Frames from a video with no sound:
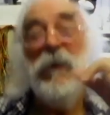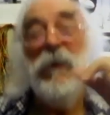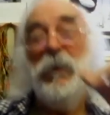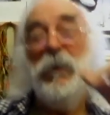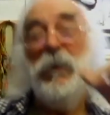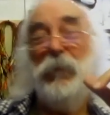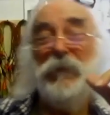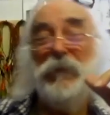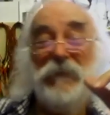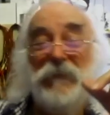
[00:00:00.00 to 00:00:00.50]

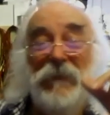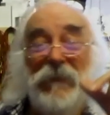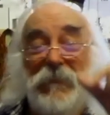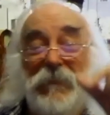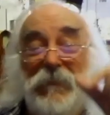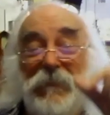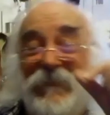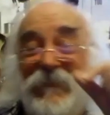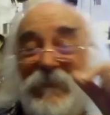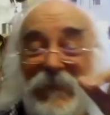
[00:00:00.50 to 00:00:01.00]
which
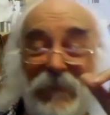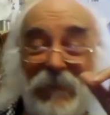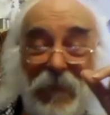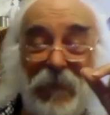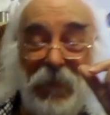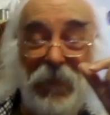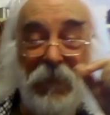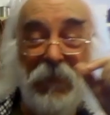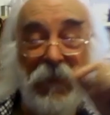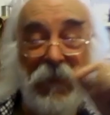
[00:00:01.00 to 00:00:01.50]

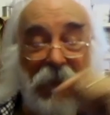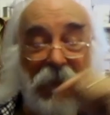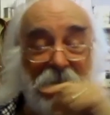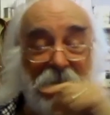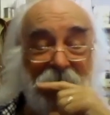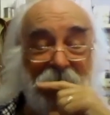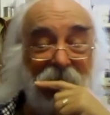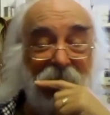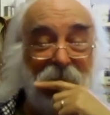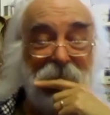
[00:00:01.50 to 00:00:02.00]
interestingly, I
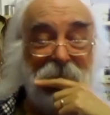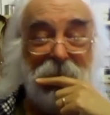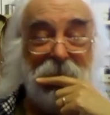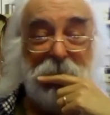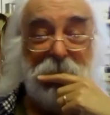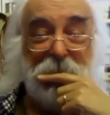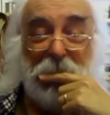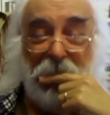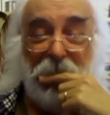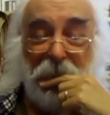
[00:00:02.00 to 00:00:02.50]
think they just
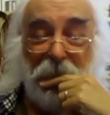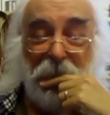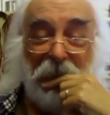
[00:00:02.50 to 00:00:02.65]
about all